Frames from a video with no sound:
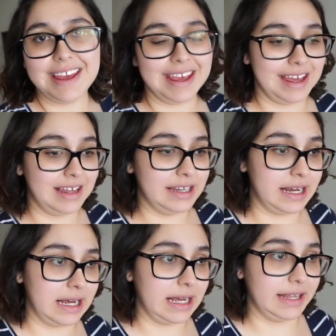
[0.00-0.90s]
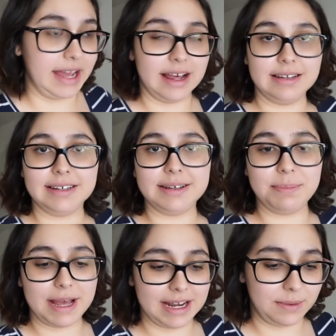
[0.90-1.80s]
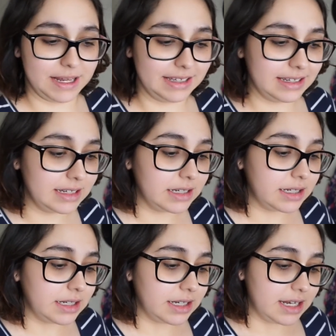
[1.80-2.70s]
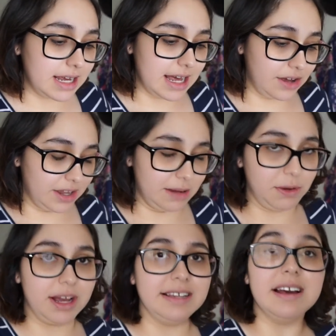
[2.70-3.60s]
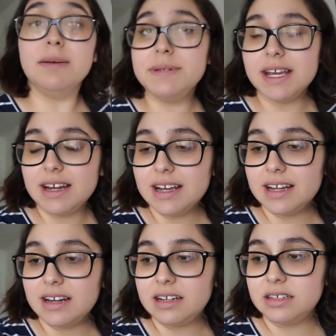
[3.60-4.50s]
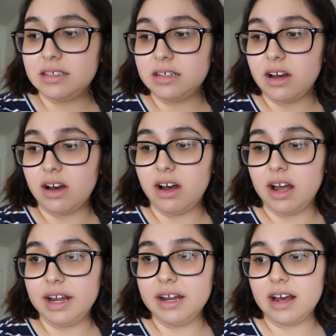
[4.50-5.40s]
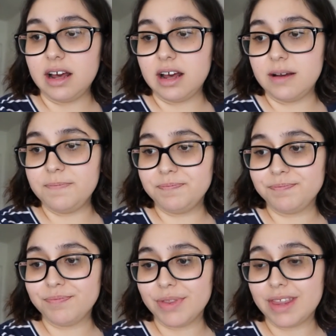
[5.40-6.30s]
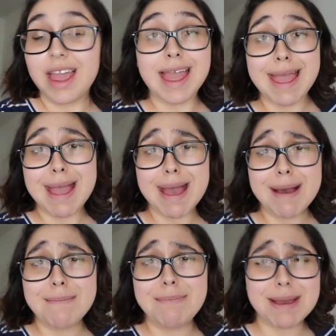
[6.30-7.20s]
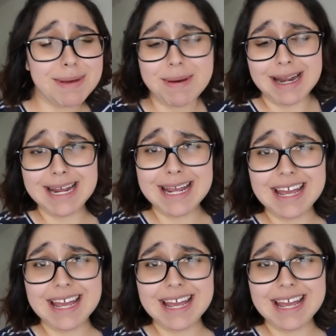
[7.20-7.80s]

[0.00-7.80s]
And uh, yeah, but anyways, I'll keep you guys updated on um, a baby bunny